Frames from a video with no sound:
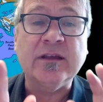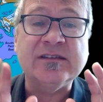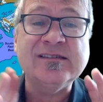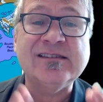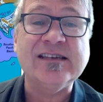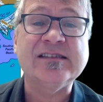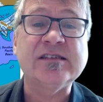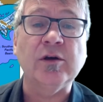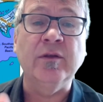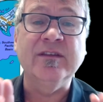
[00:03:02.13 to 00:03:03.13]
that
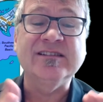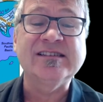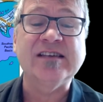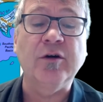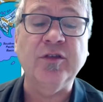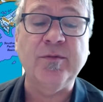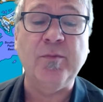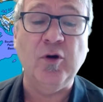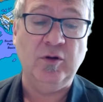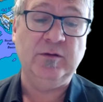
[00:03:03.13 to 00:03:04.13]
sits on the south
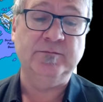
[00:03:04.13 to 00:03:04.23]
pole.